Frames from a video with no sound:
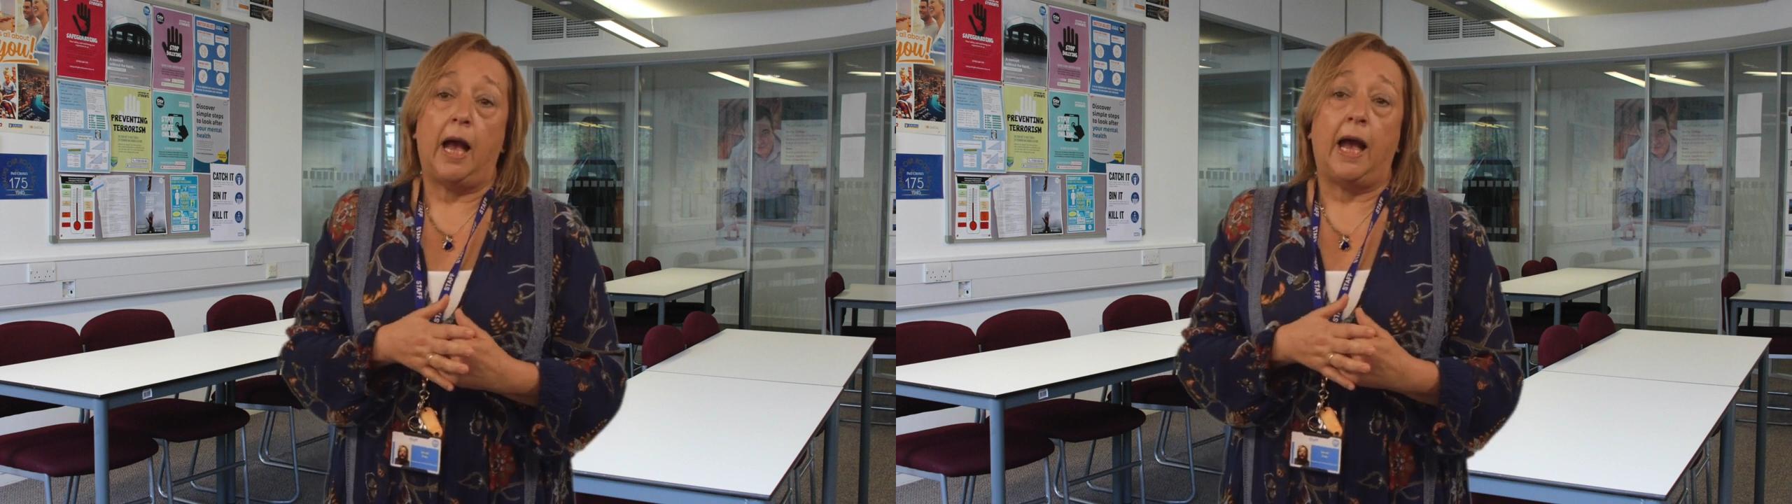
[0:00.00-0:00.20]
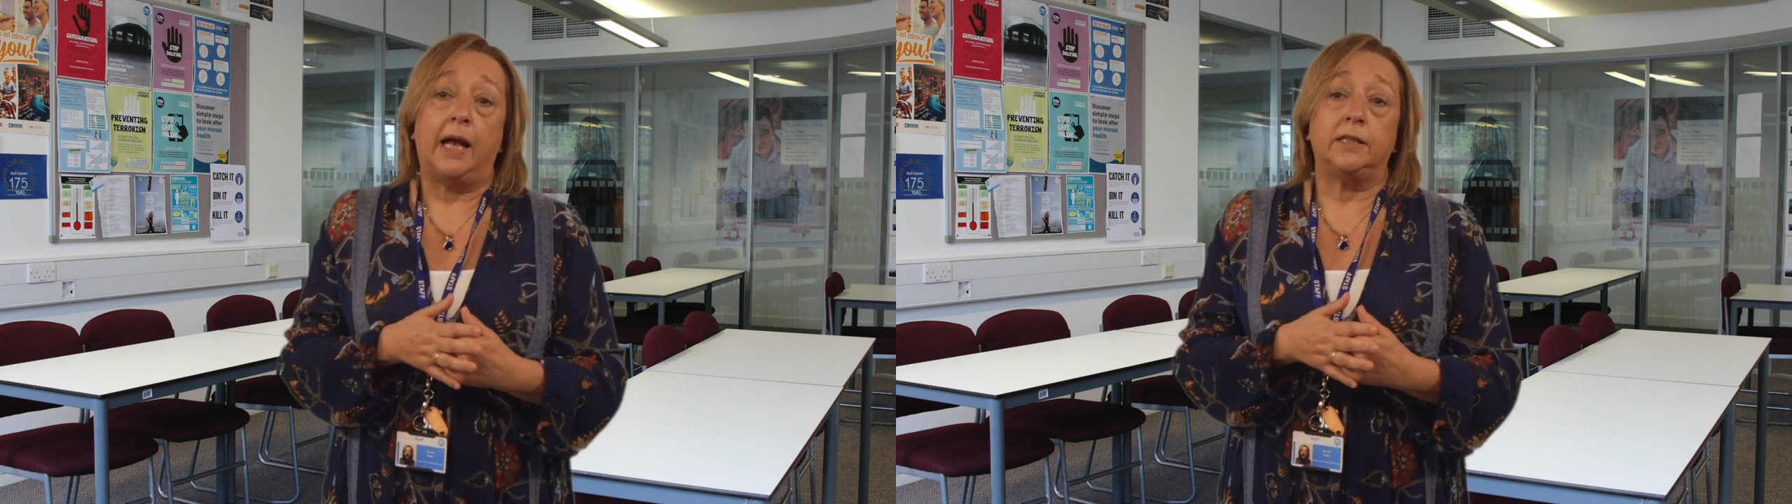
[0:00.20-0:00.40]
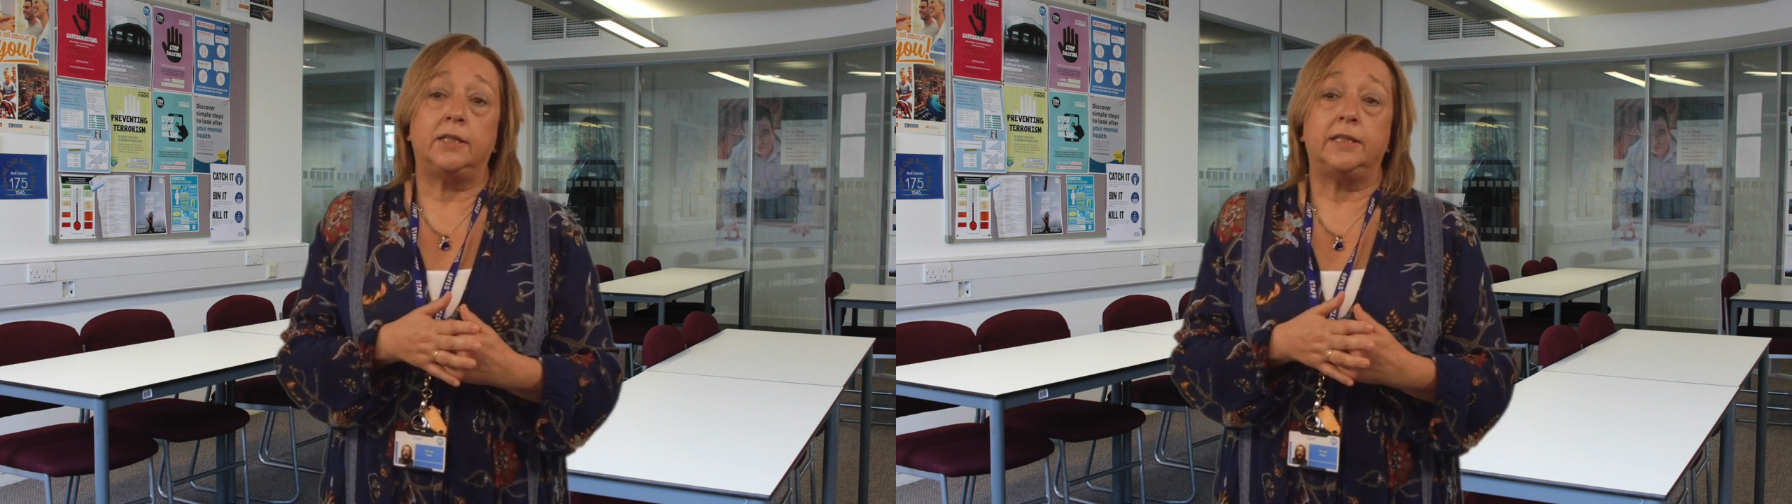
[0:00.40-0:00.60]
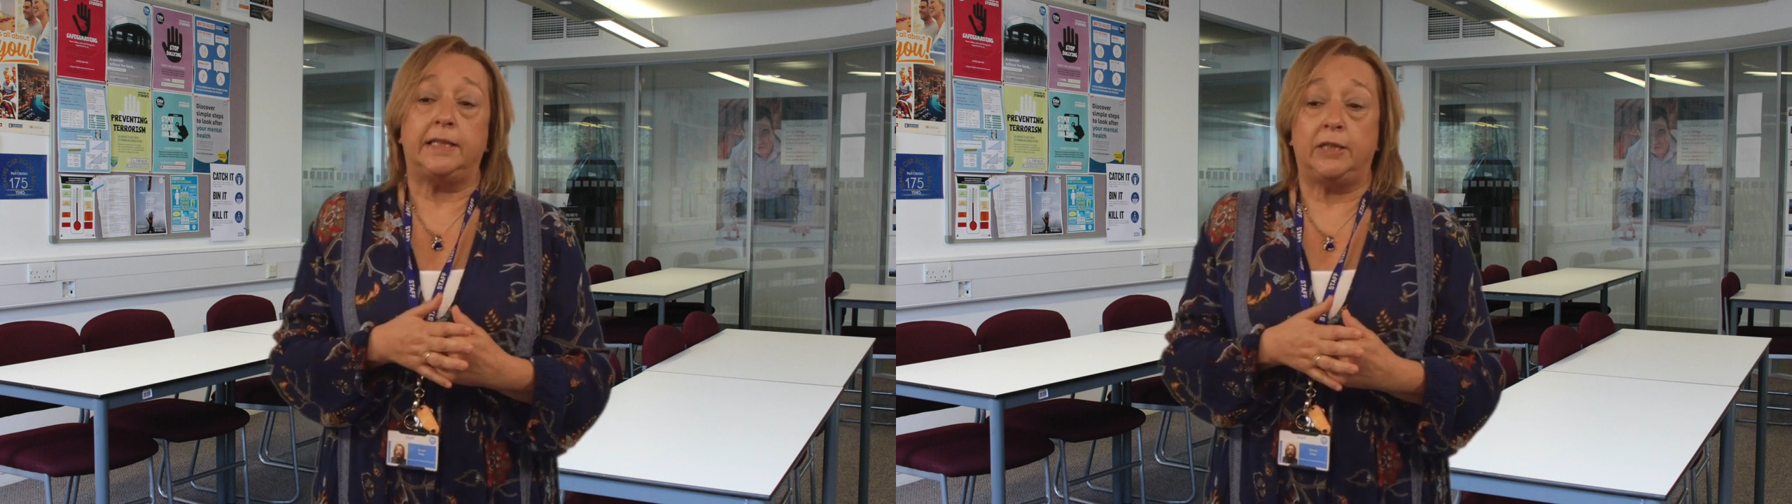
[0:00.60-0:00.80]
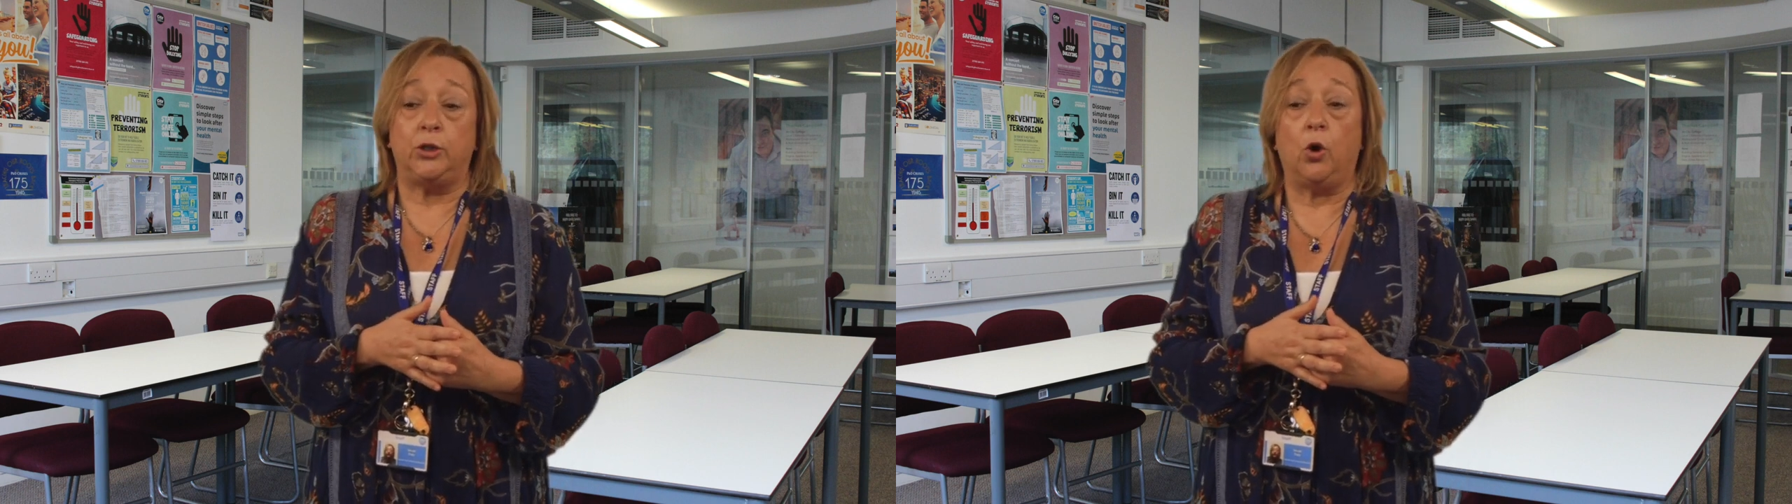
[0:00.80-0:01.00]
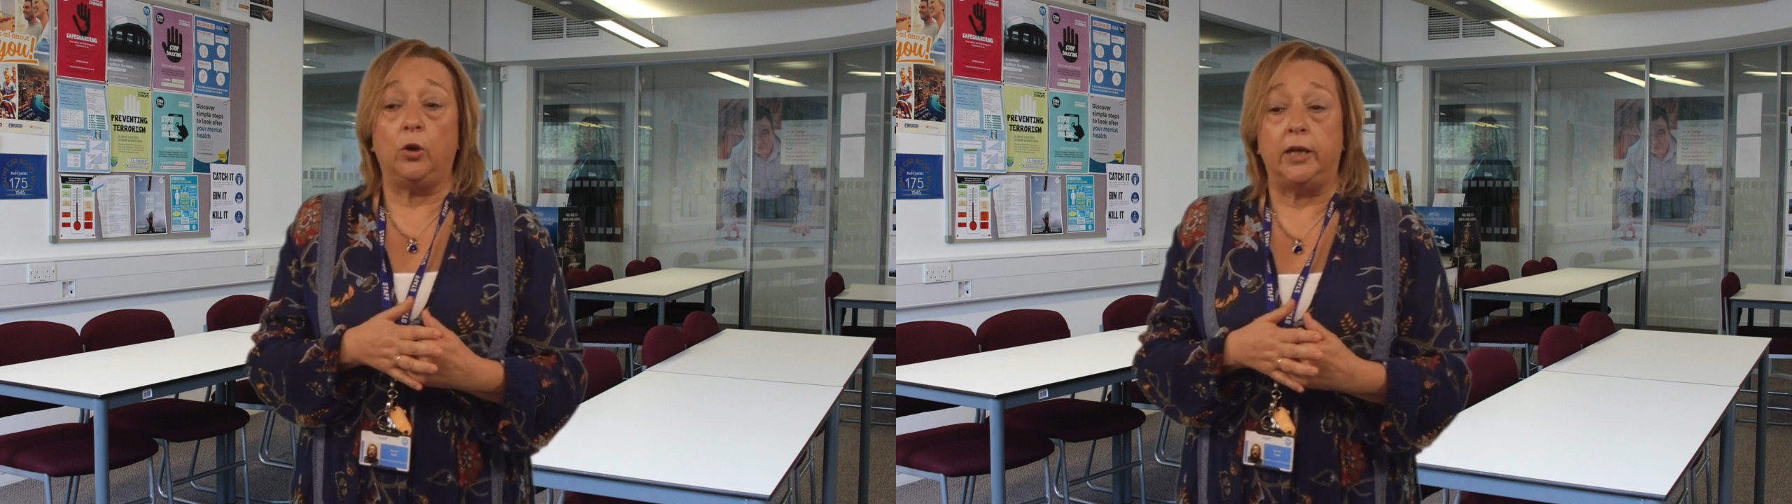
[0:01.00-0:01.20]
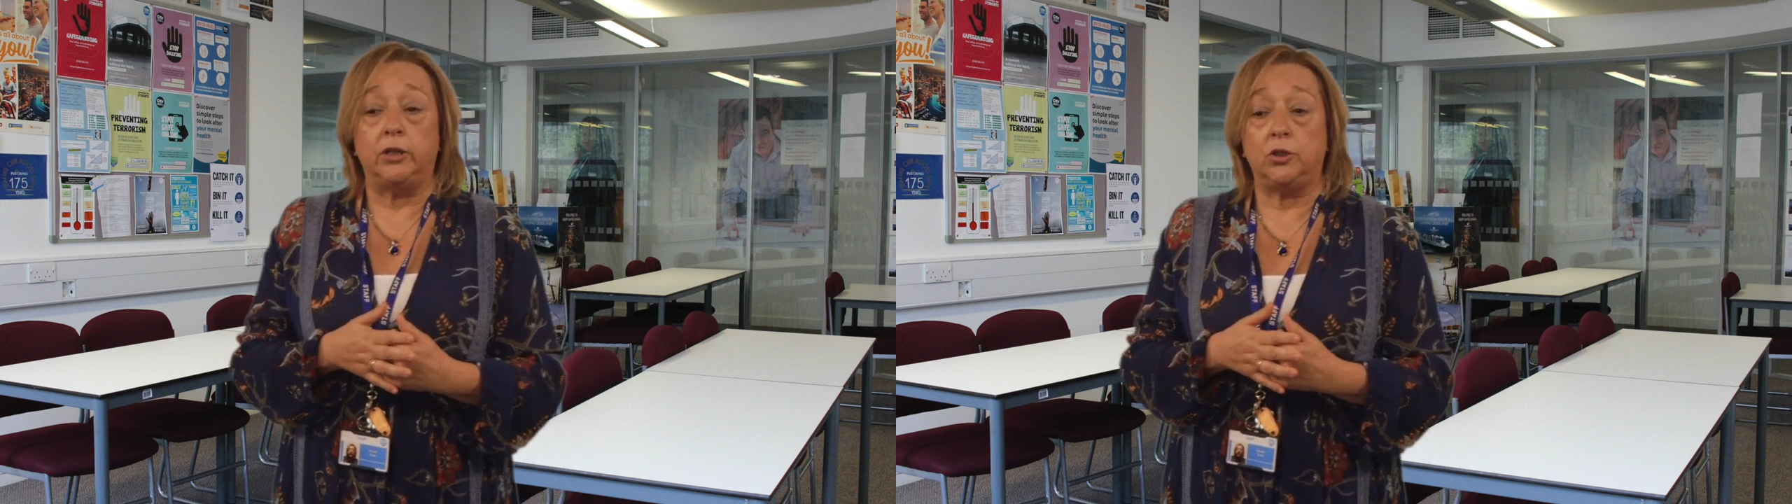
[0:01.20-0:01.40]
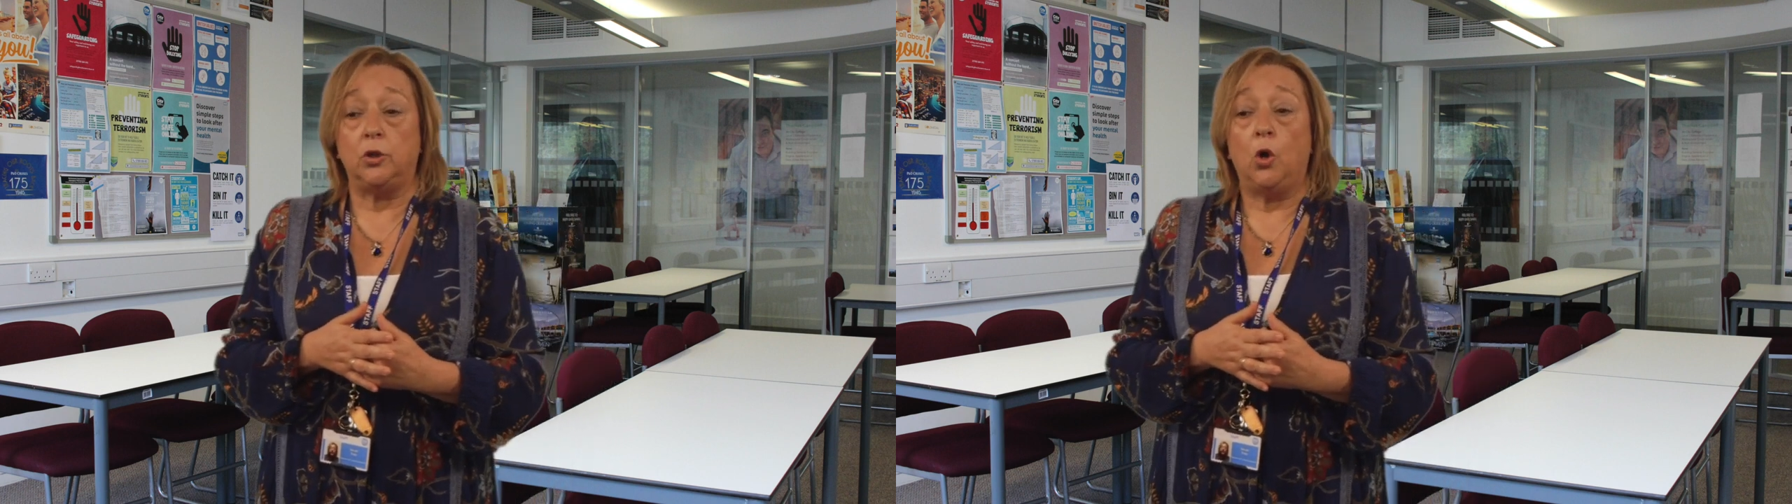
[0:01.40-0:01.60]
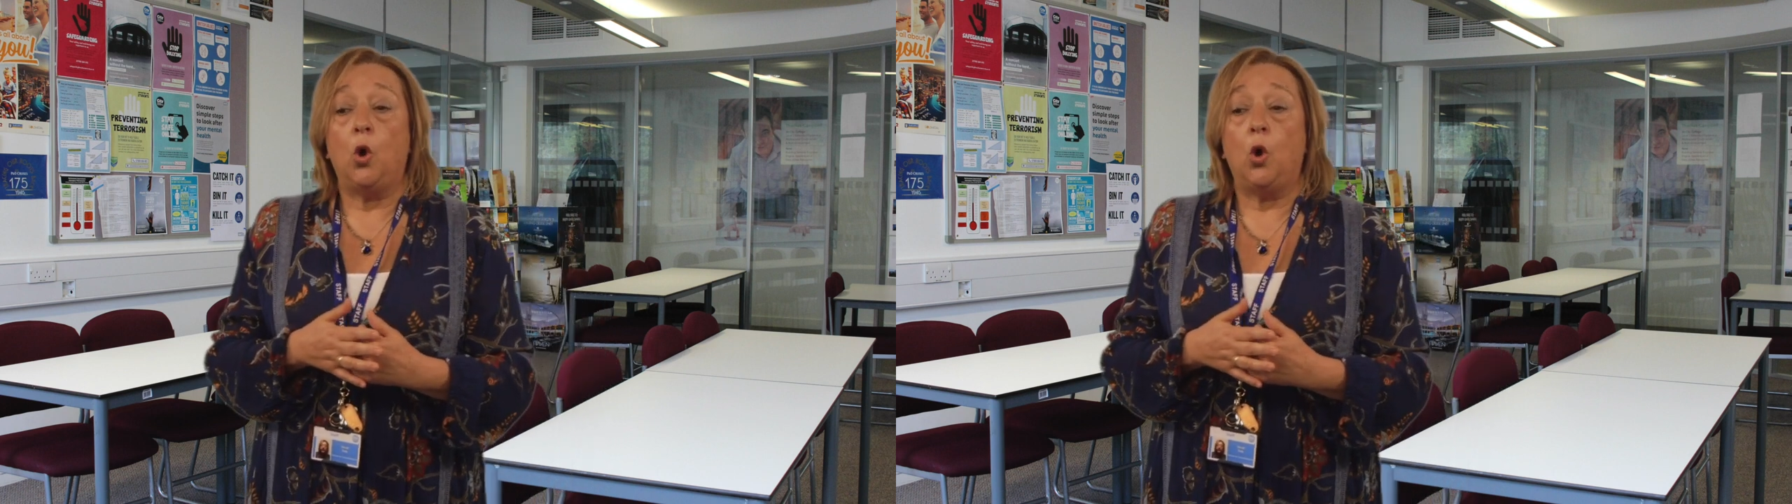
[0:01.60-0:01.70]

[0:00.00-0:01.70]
at City College?